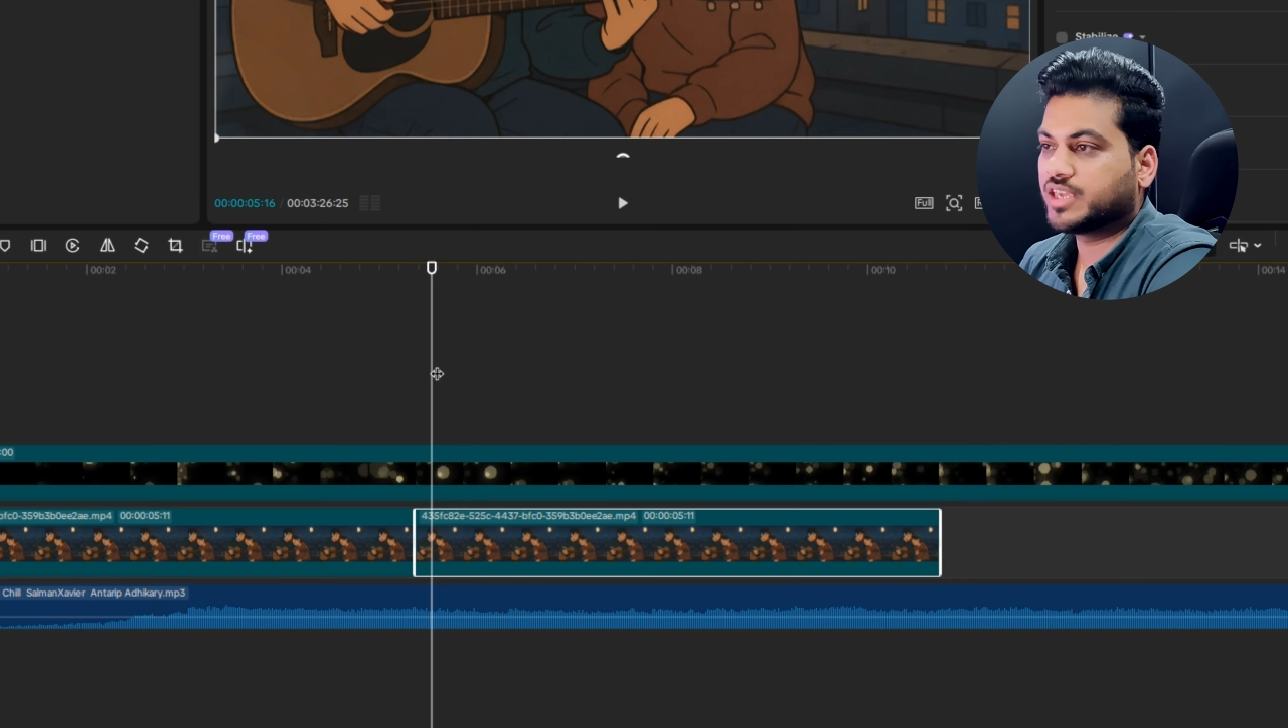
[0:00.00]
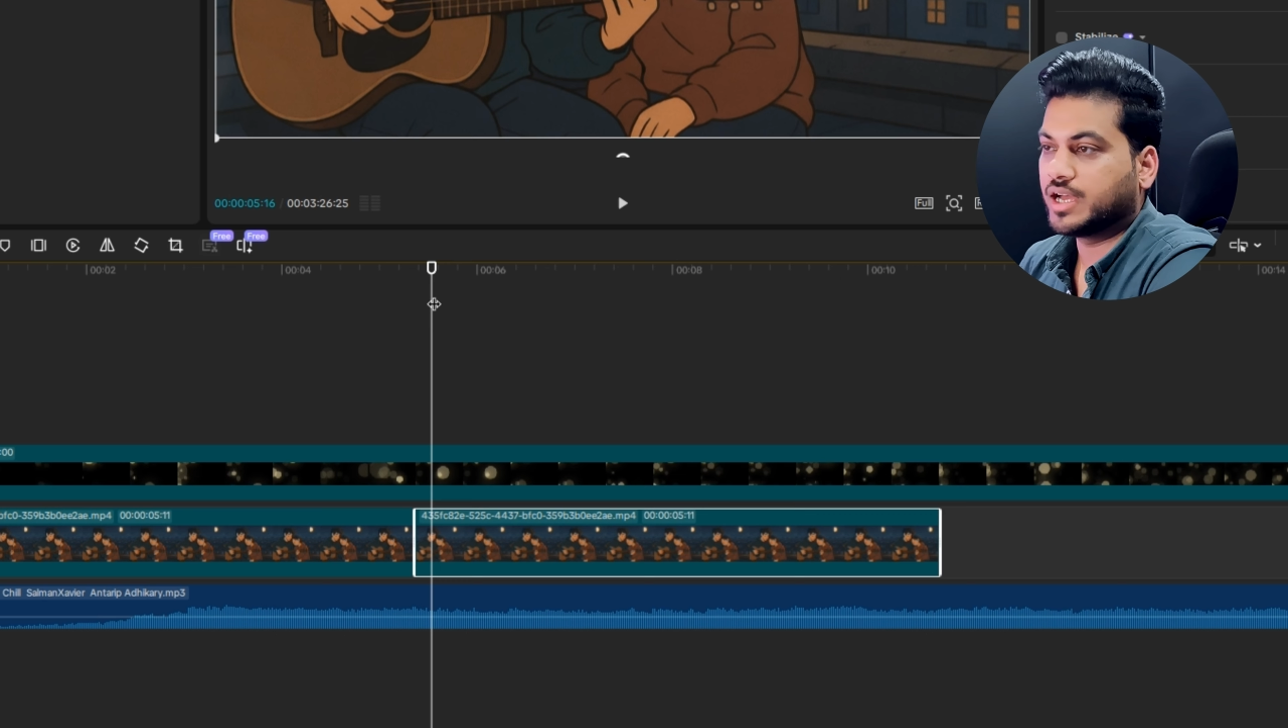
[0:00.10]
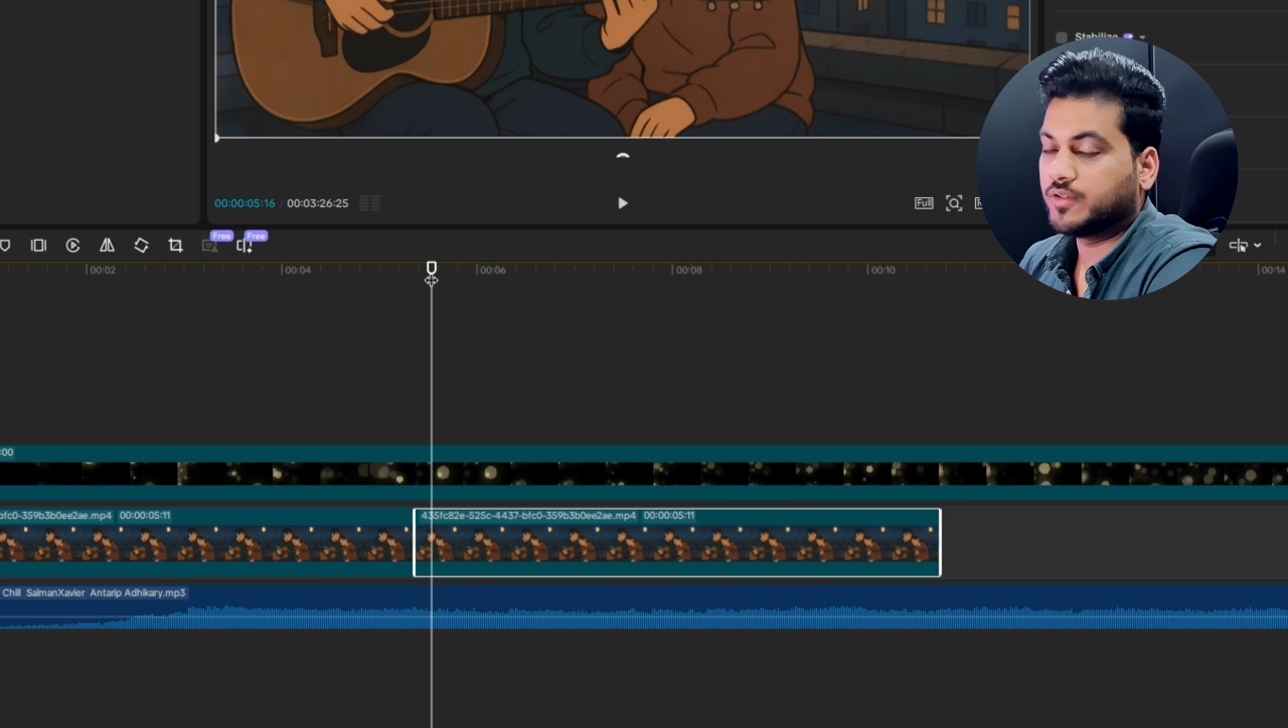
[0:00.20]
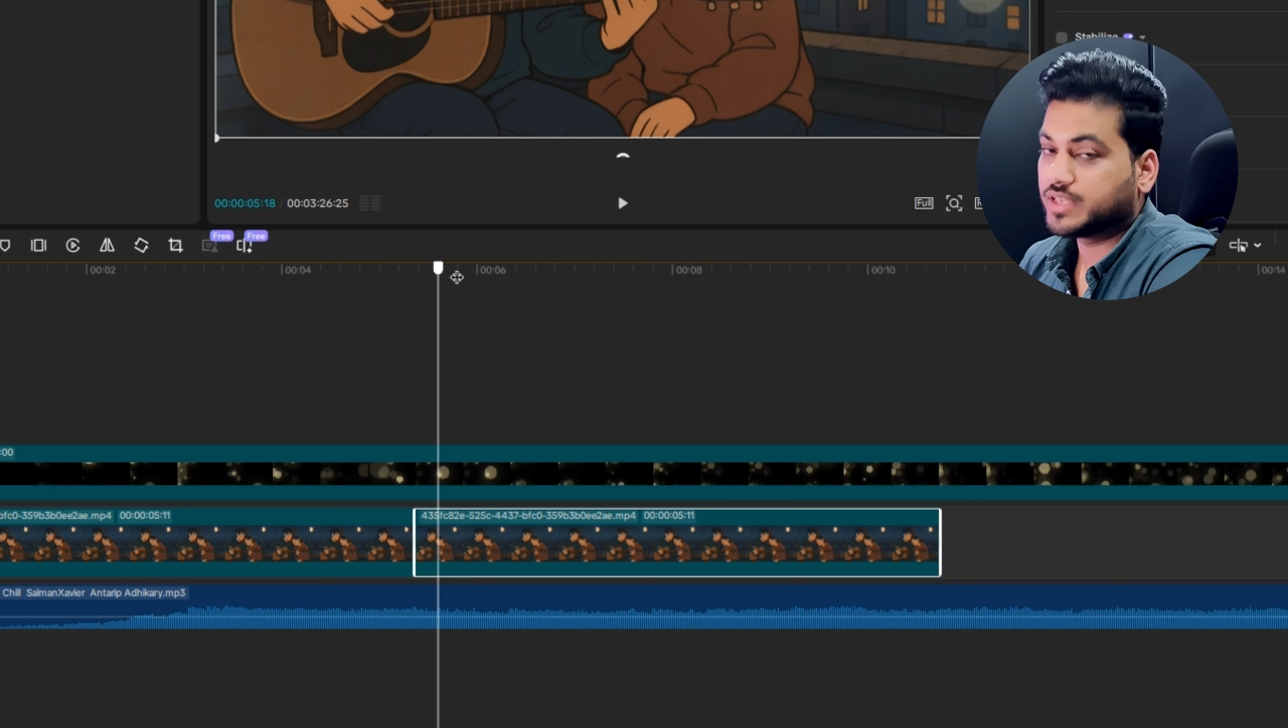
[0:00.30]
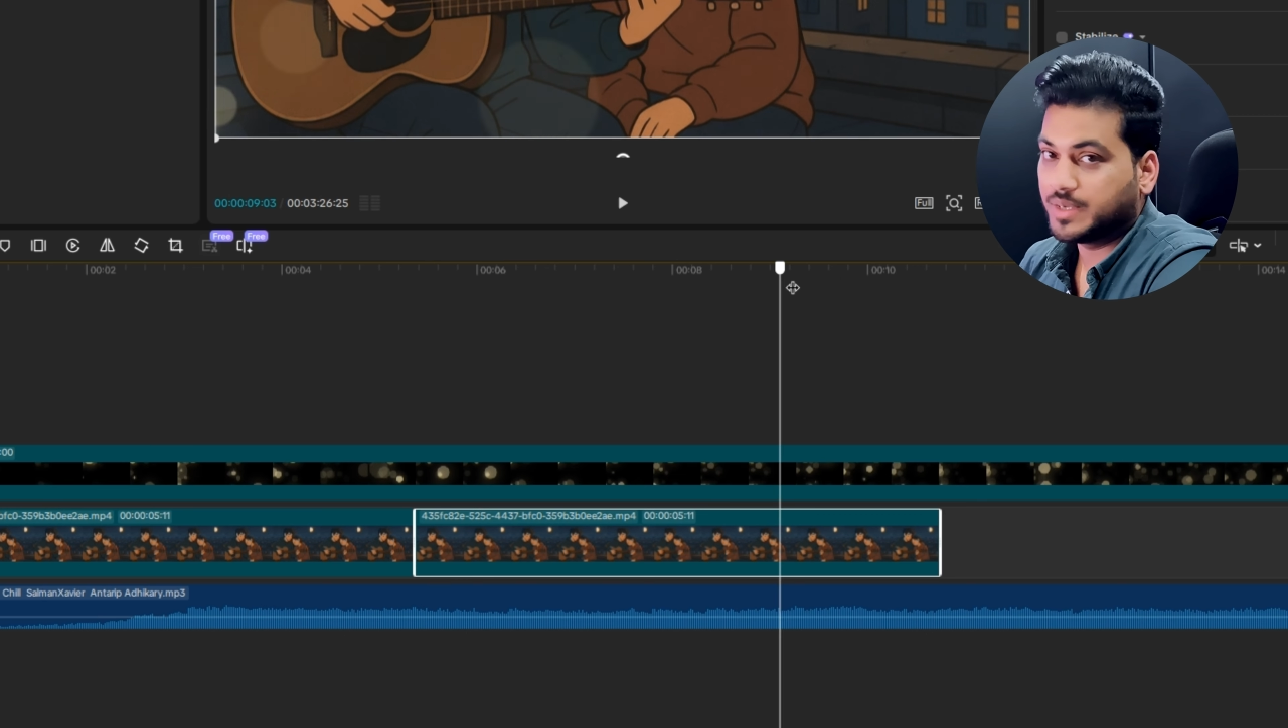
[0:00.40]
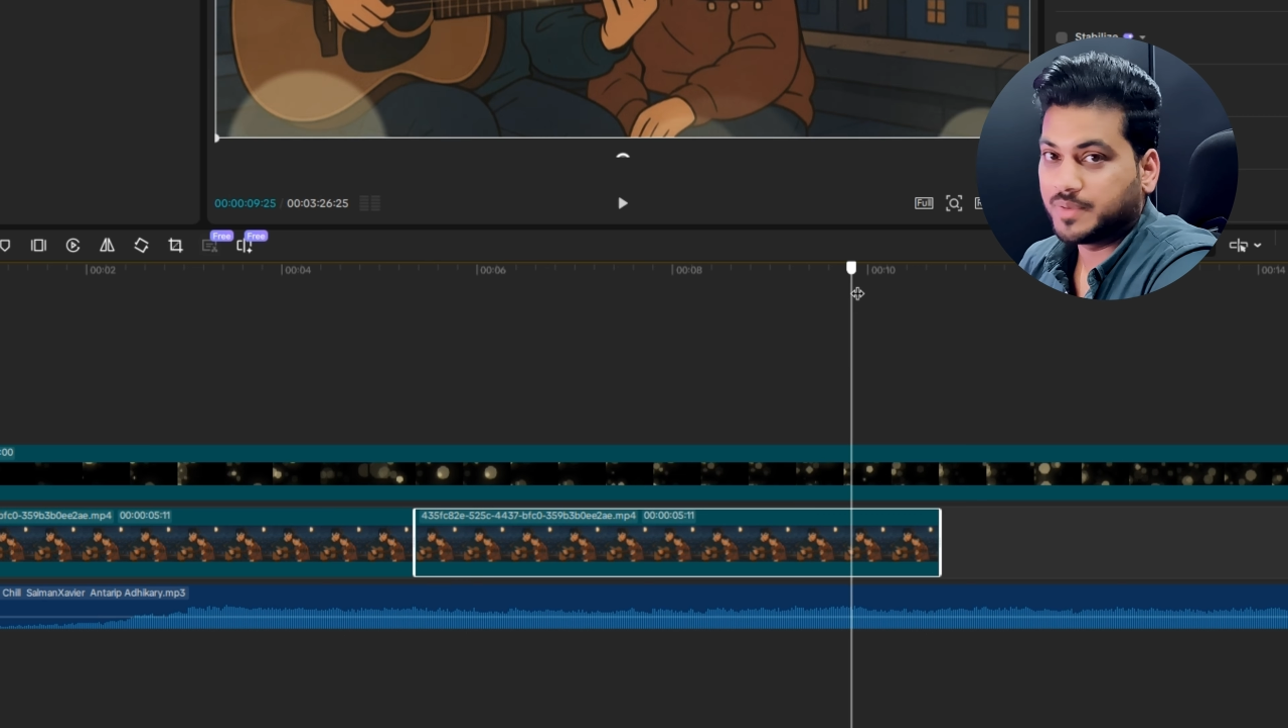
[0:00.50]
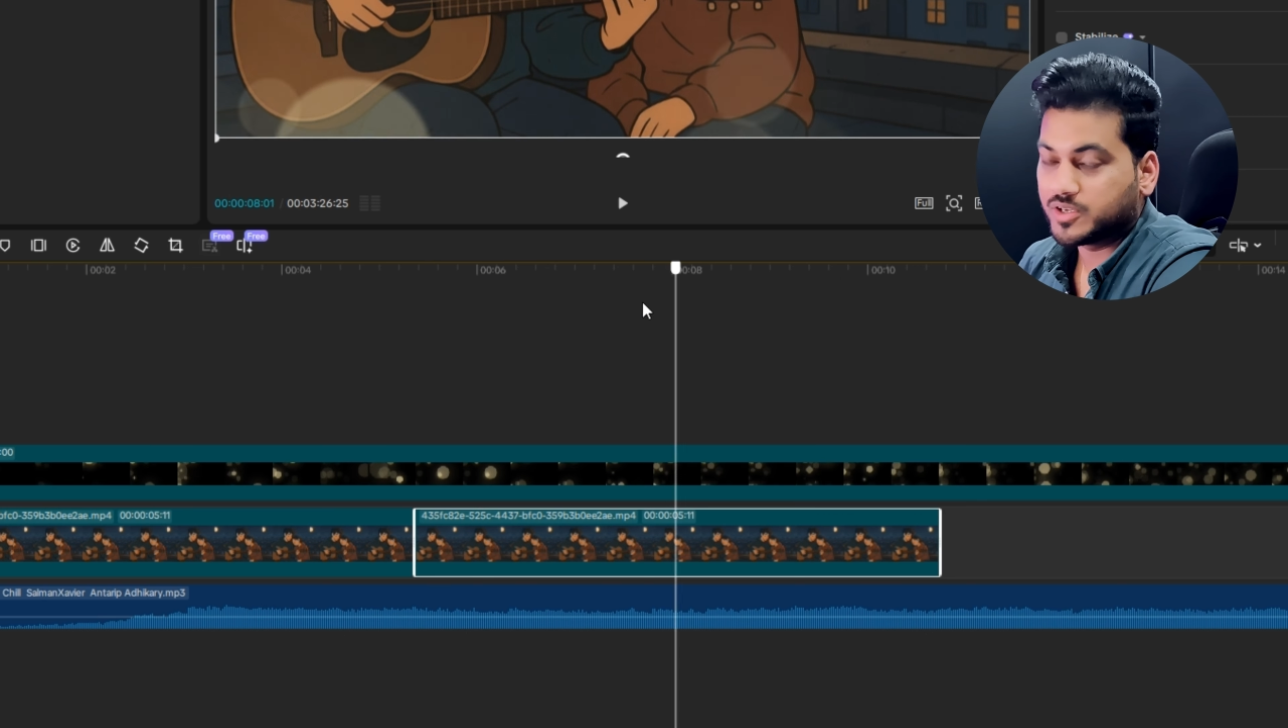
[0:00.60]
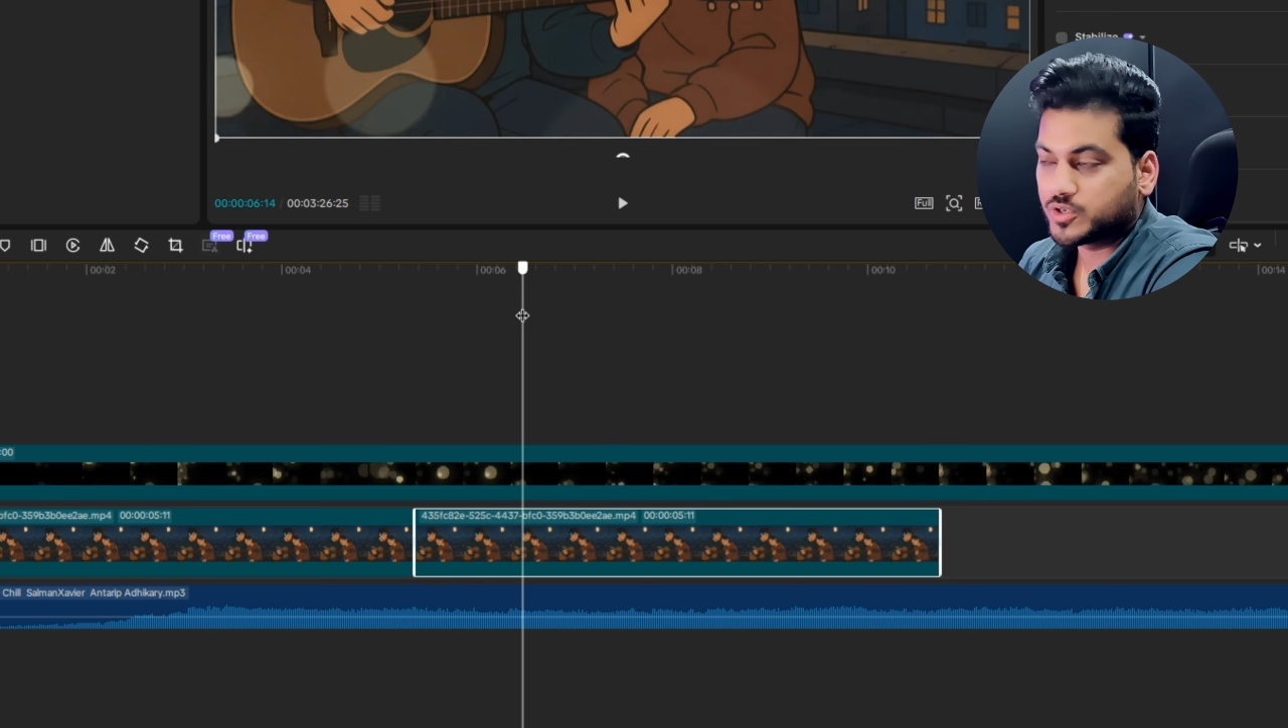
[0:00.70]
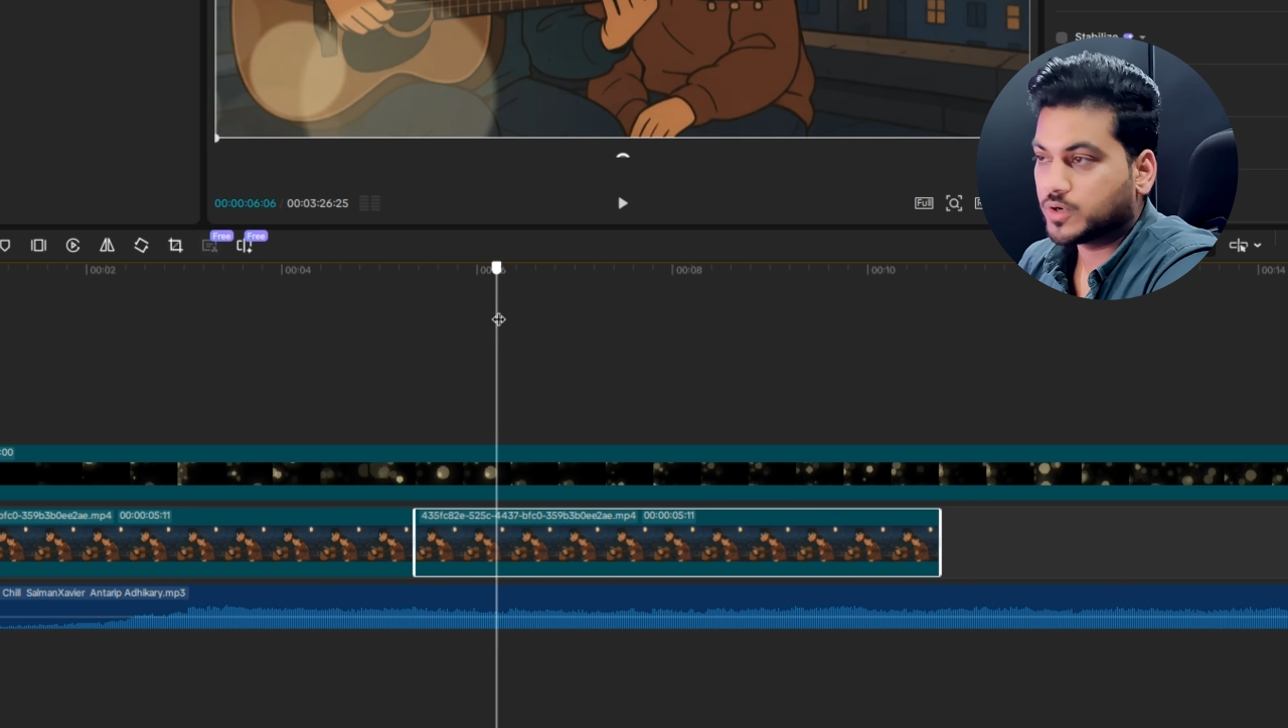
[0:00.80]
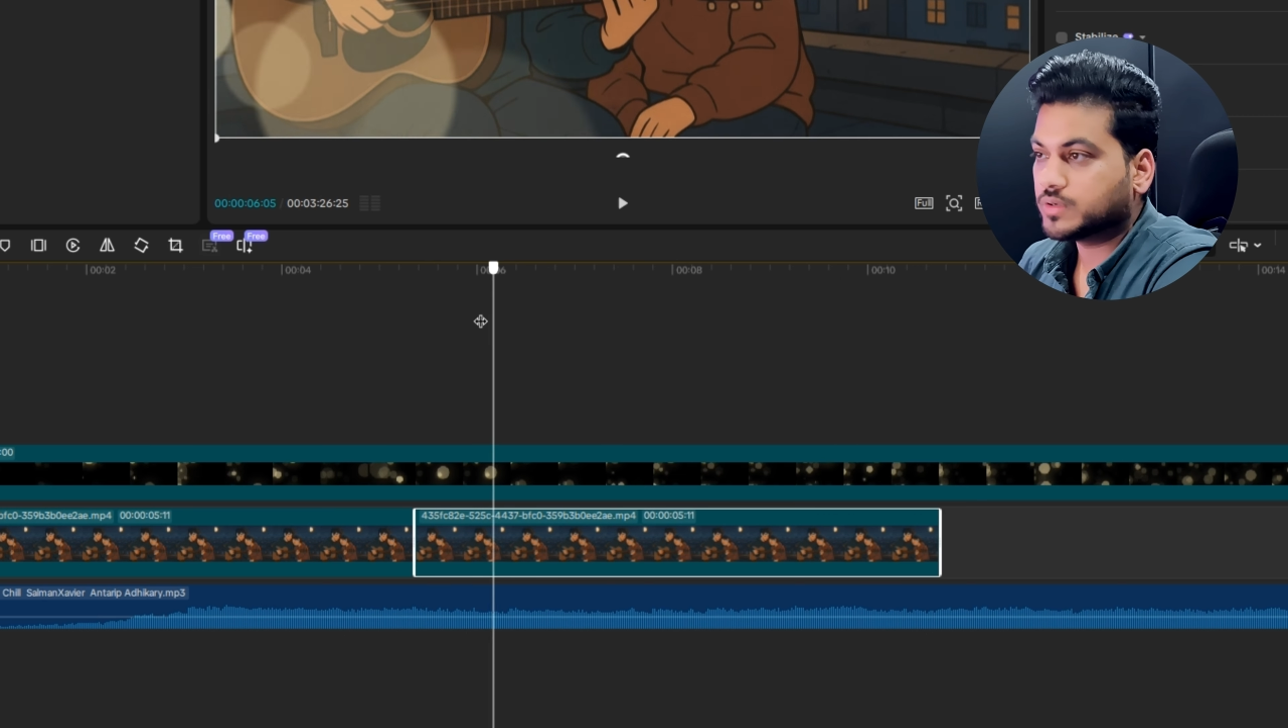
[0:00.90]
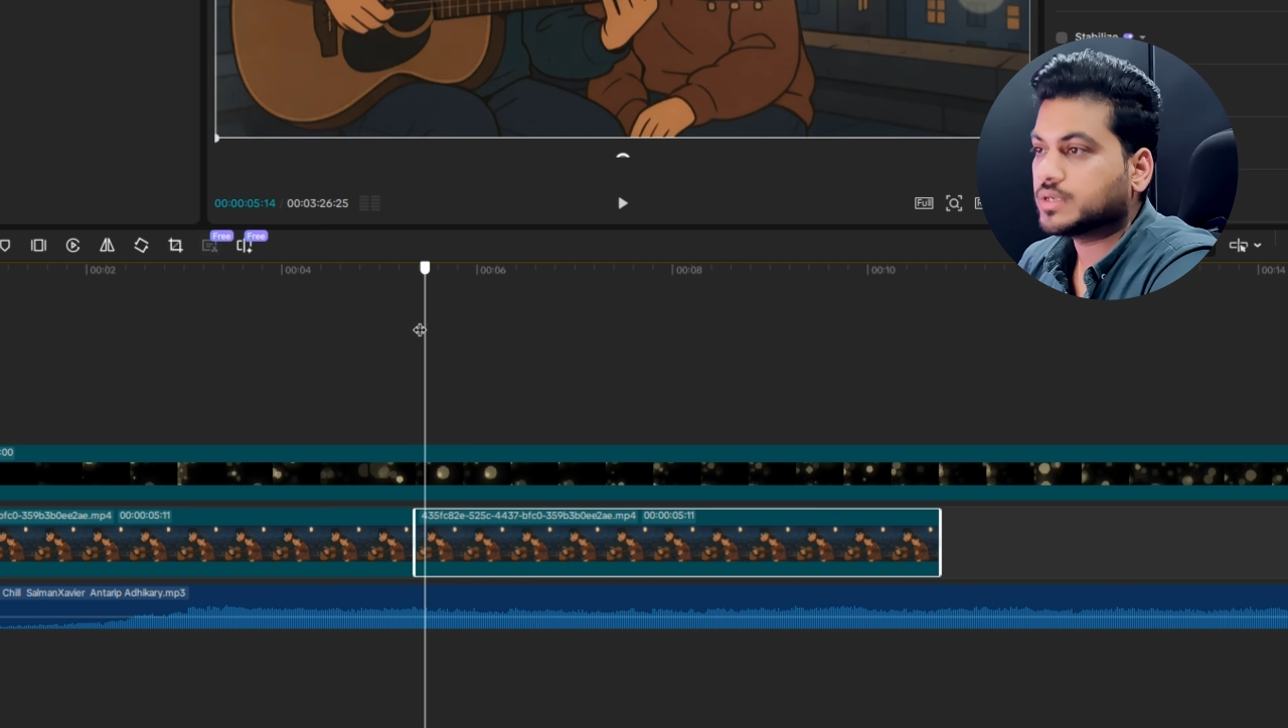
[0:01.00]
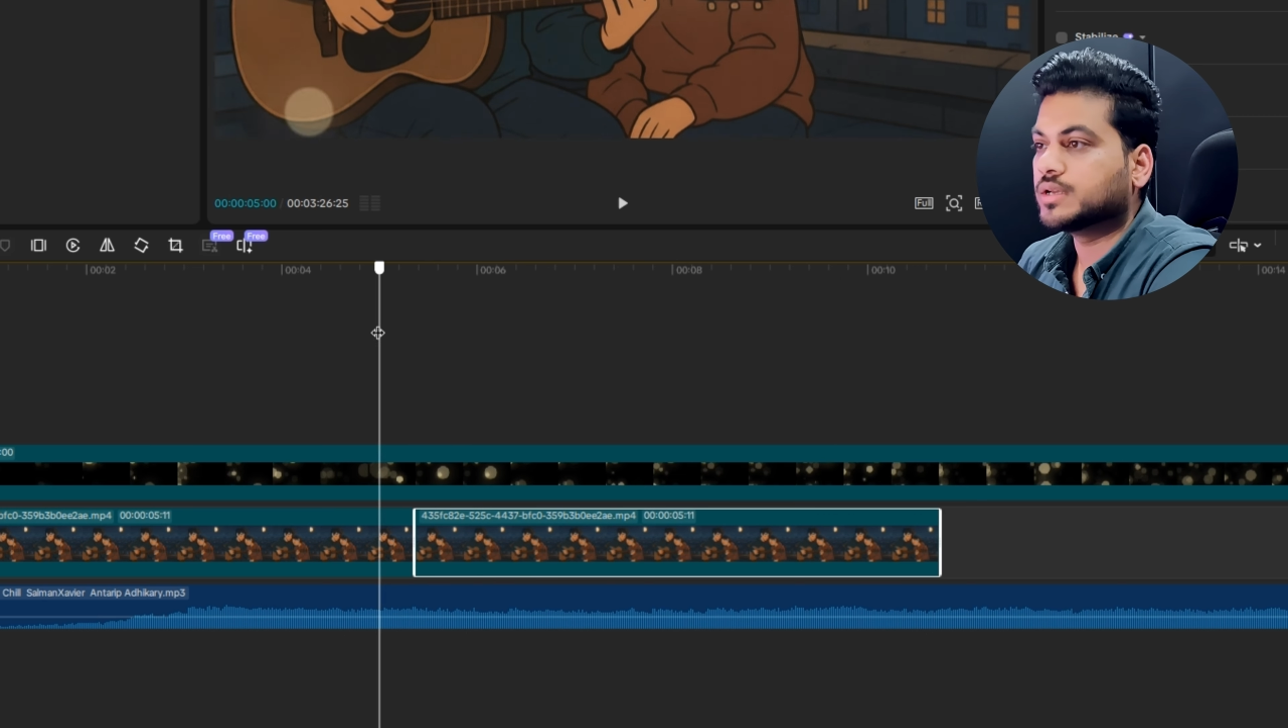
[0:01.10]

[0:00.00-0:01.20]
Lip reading: I'll keep it short.